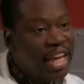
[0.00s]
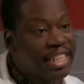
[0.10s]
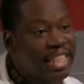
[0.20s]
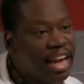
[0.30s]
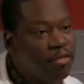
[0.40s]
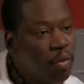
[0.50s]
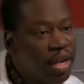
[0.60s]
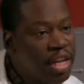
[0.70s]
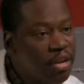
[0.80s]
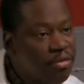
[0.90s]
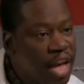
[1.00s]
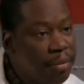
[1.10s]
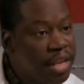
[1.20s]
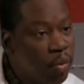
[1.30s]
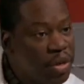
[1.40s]
is everyone in your
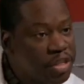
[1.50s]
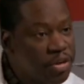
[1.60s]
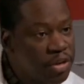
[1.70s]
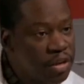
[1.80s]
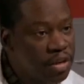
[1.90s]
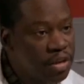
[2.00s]
family a wizard?